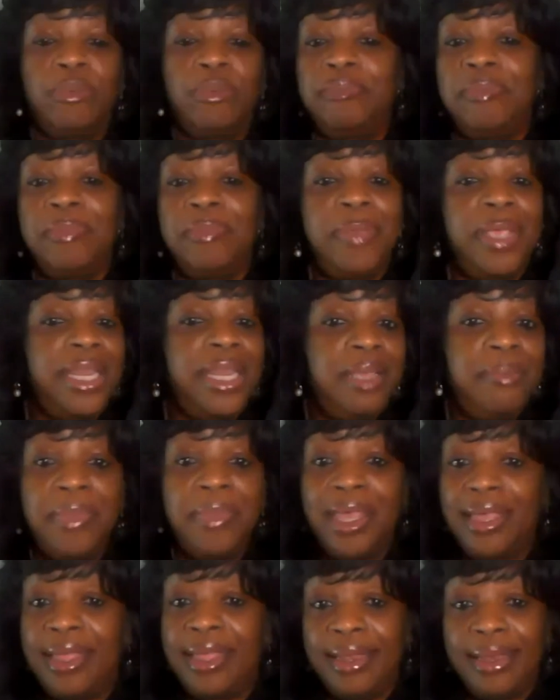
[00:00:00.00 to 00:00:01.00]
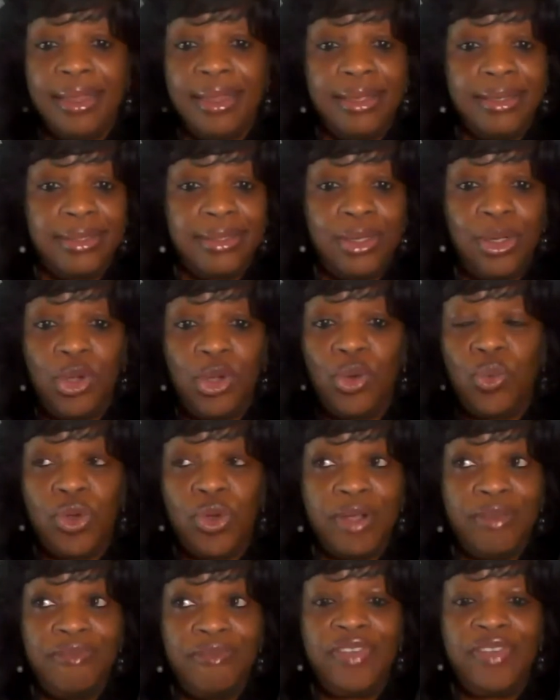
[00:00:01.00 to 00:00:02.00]
helped many men who
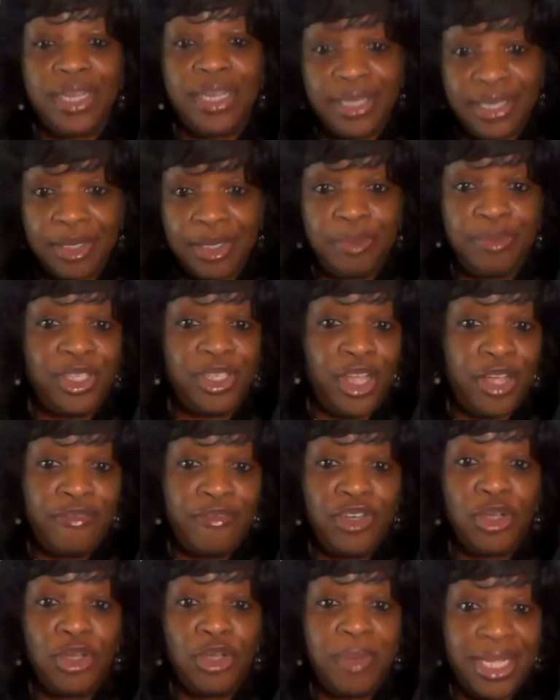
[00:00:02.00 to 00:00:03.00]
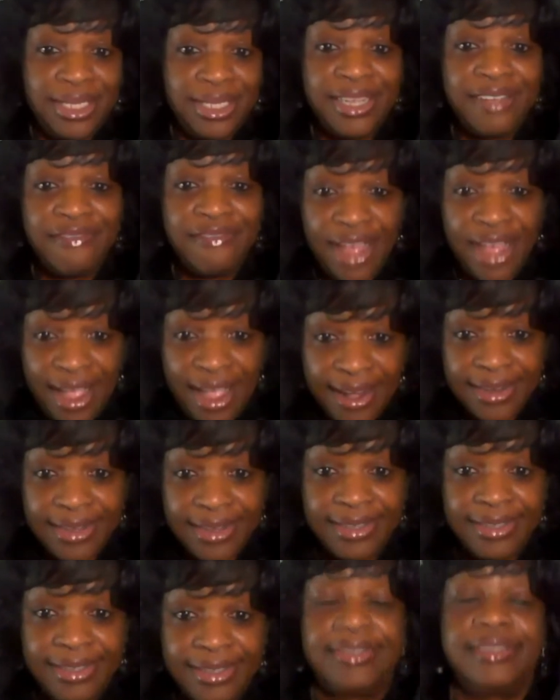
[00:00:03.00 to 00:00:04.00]
were victims of domestic
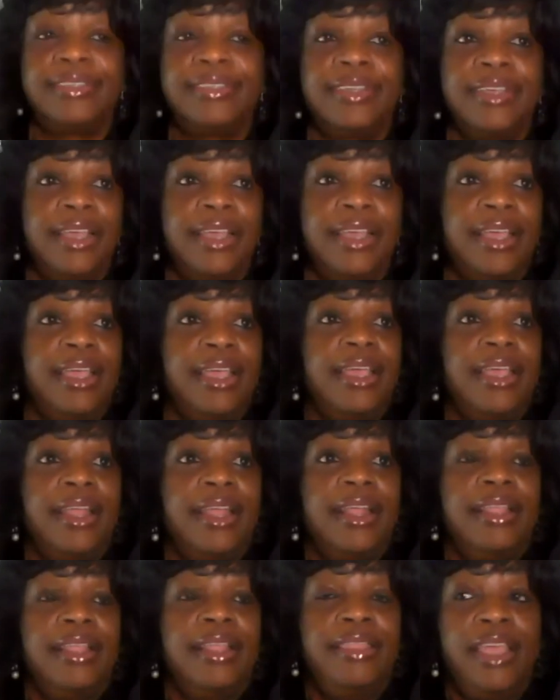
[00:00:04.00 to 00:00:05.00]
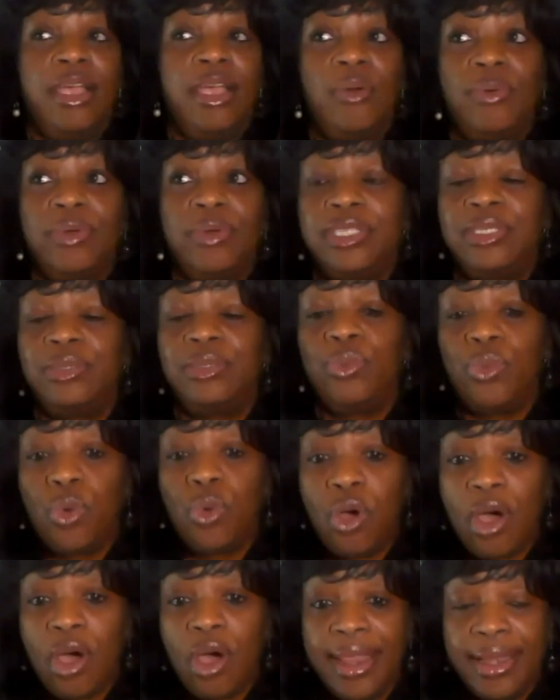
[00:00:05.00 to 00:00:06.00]
violence. There was
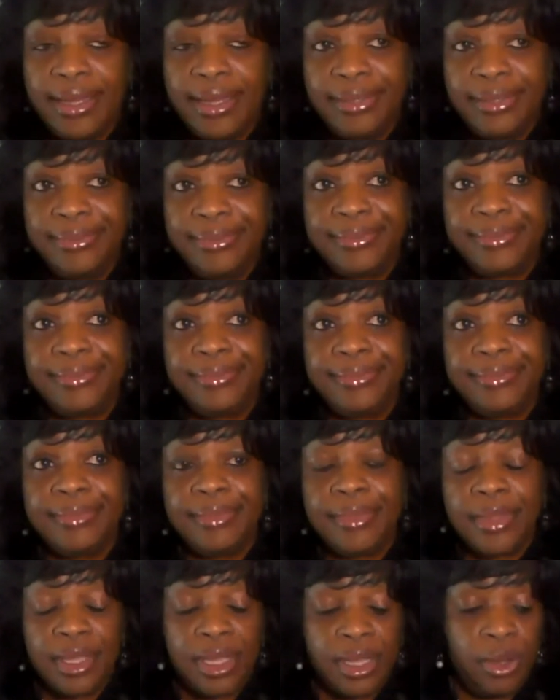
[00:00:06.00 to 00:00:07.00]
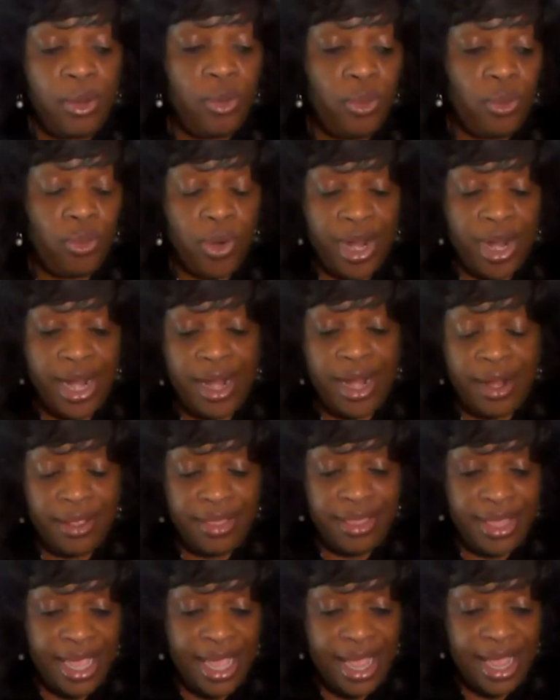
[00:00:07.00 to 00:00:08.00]
one
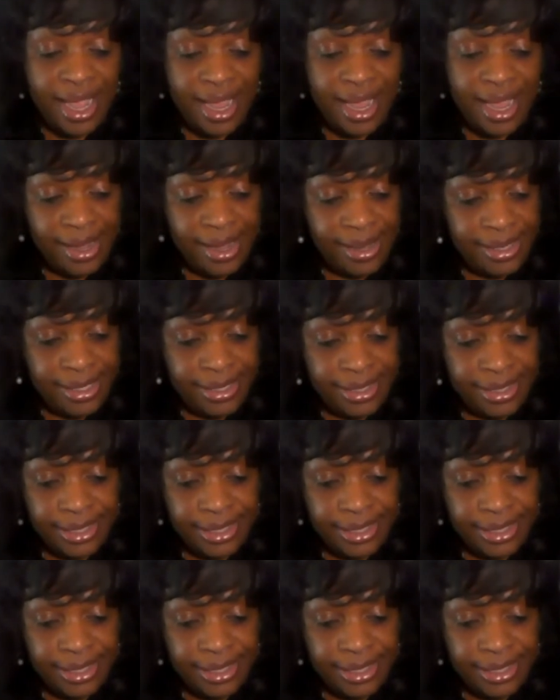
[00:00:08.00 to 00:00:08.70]
where they,